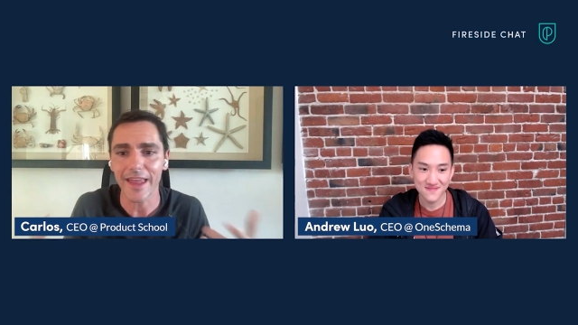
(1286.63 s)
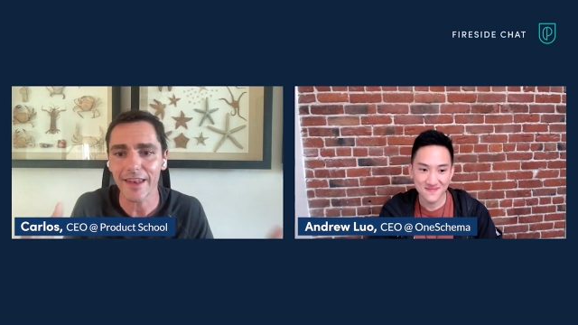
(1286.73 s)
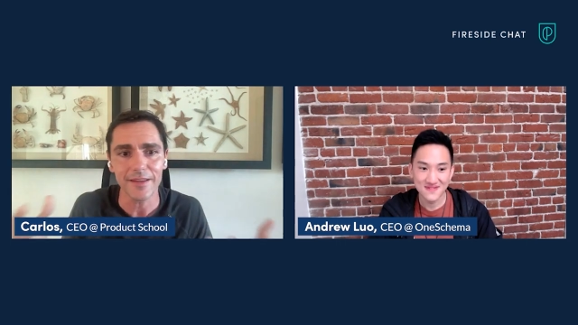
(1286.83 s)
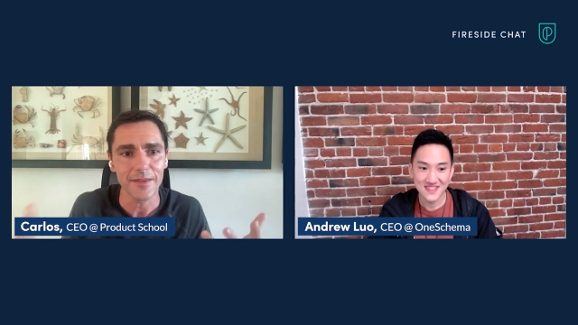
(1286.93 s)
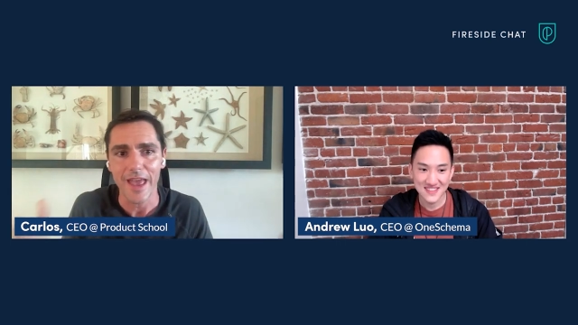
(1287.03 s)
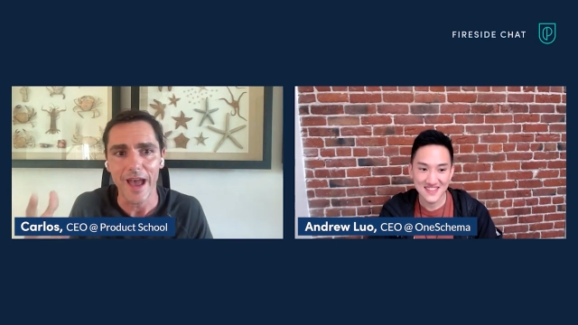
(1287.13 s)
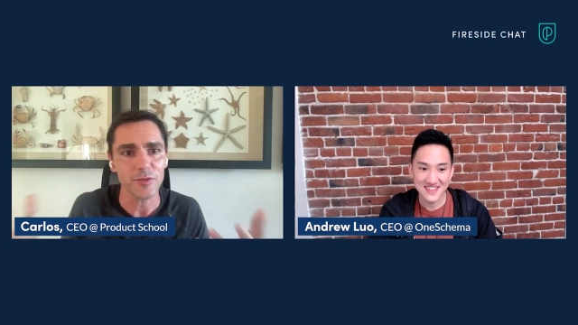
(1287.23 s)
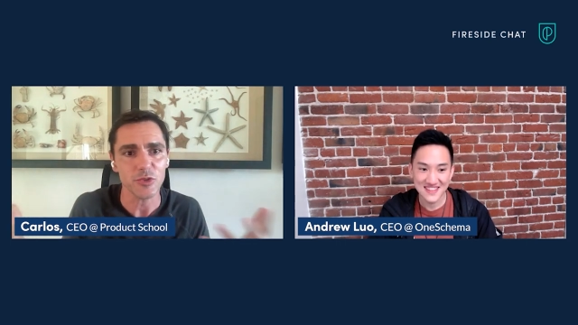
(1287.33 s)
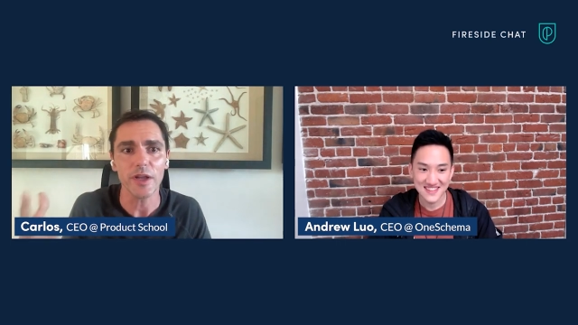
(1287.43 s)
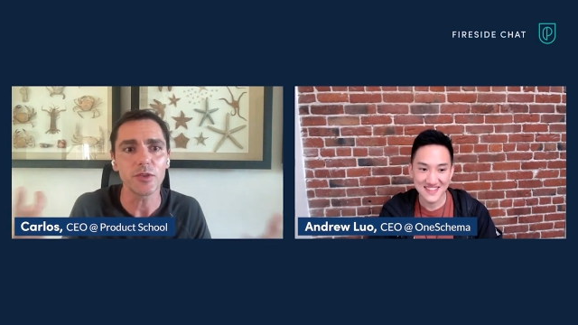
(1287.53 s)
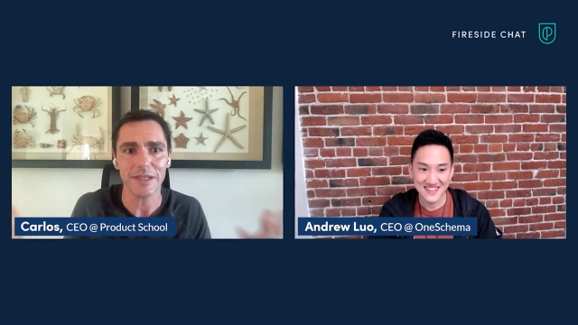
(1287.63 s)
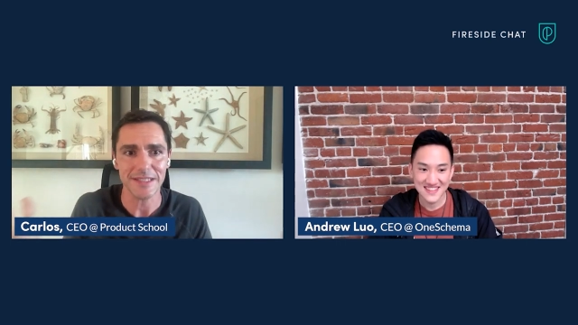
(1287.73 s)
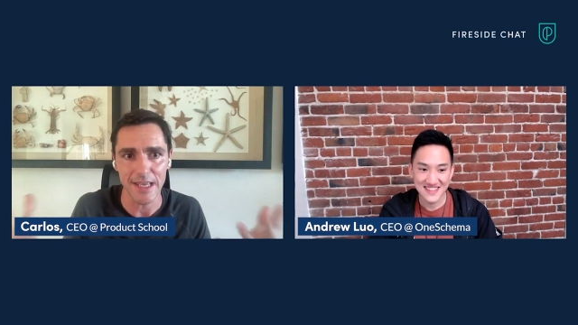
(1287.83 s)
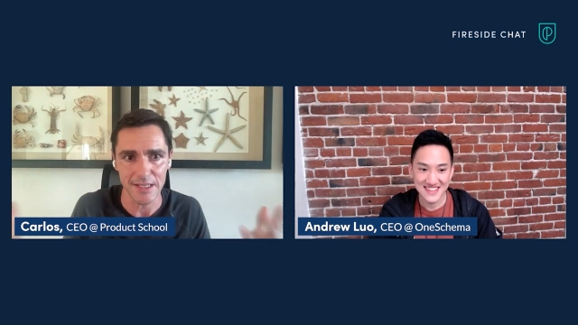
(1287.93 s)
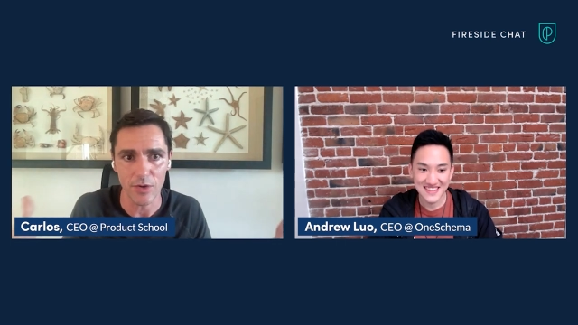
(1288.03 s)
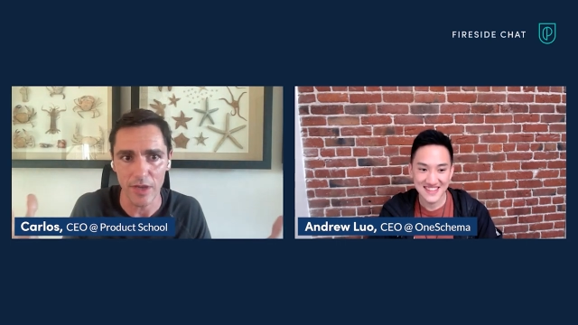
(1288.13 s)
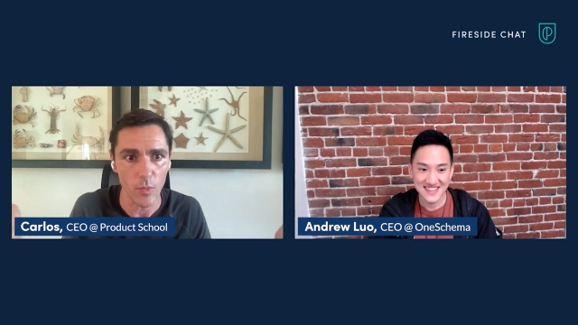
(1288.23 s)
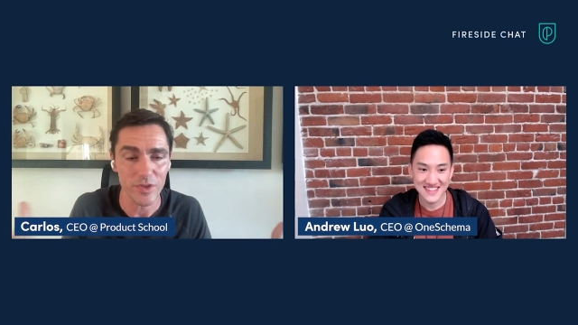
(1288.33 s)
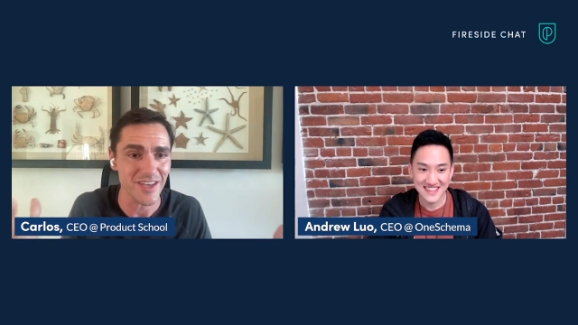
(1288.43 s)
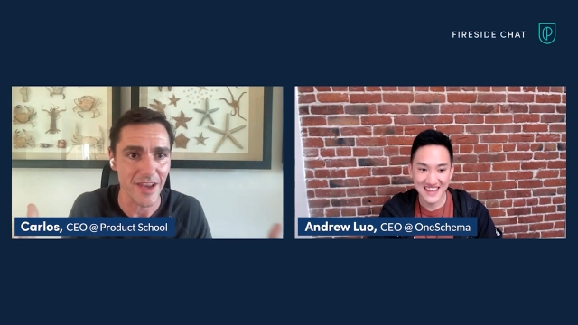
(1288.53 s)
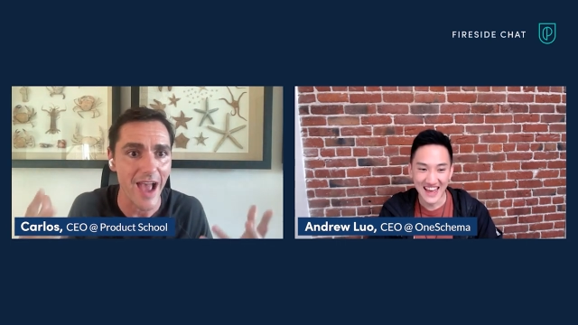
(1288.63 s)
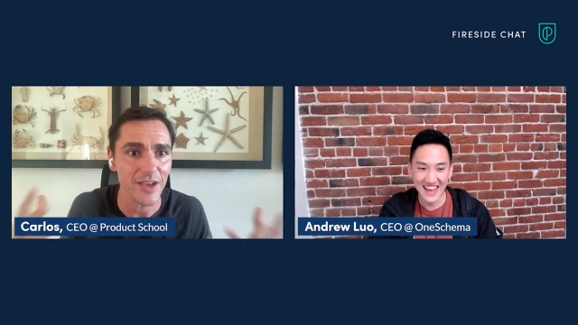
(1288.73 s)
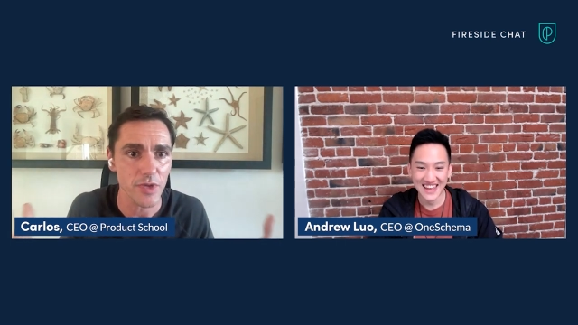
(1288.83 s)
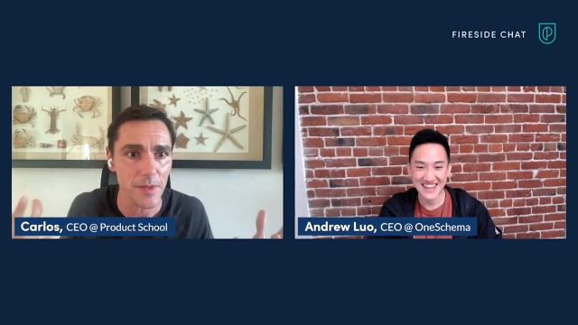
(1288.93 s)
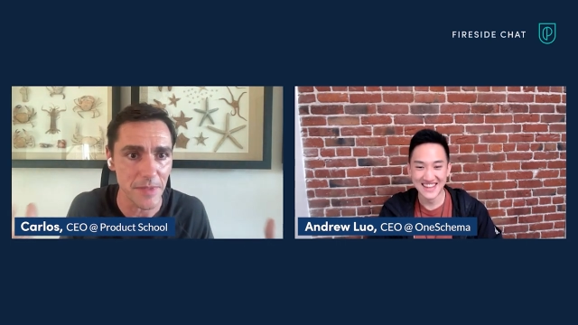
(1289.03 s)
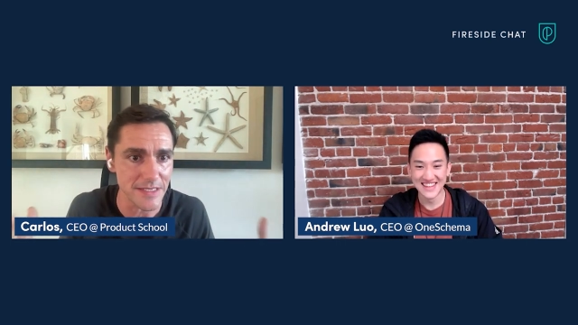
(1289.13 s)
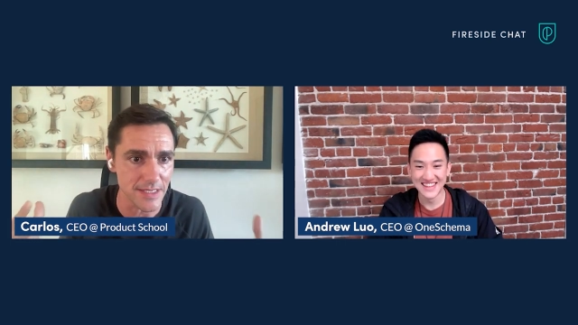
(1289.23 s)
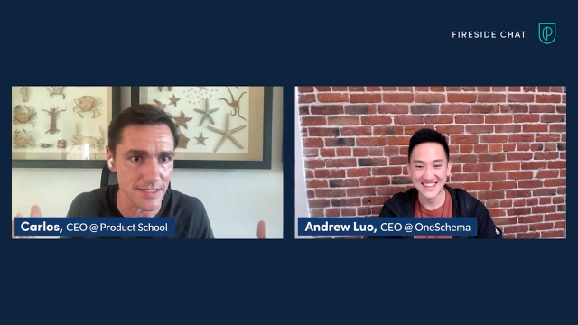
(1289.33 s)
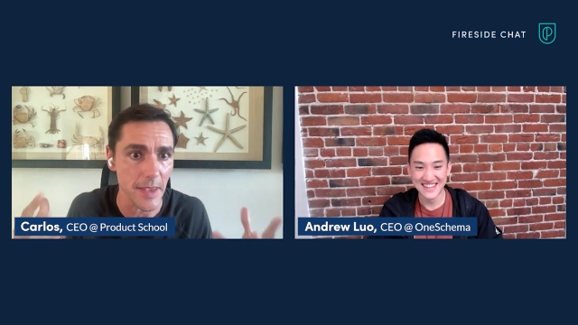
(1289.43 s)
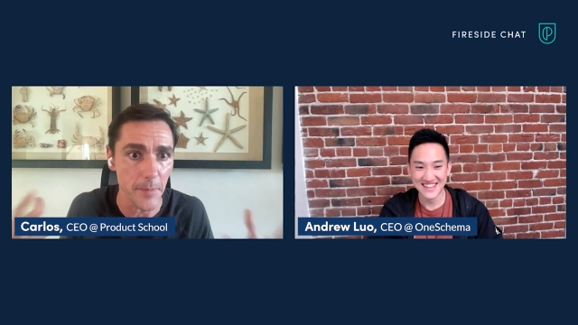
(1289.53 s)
Speaker 1: And I'm trying to assess, okay, what's the actual business